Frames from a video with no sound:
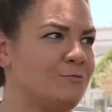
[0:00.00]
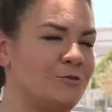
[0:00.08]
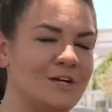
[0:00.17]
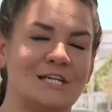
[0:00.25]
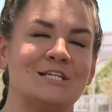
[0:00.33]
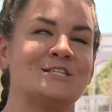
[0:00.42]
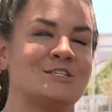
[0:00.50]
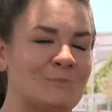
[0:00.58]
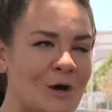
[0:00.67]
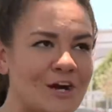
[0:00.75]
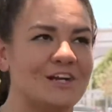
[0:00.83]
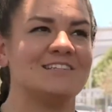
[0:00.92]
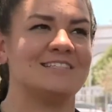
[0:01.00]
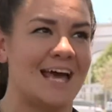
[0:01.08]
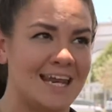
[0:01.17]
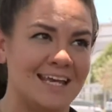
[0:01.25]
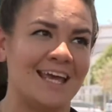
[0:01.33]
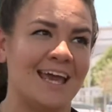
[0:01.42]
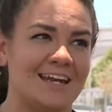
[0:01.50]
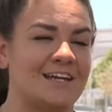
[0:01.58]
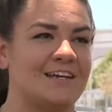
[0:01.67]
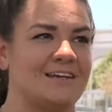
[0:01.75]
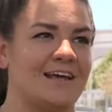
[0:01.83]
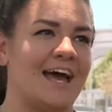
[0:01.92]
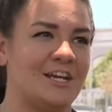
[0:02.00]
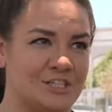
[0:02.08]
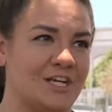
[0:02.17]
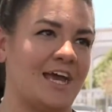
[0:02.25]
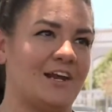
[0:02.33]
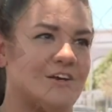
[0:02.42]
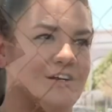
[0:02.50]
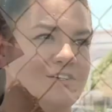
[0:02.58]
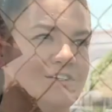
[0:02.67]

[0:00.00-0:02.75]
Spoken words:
really smart, dedicated educators.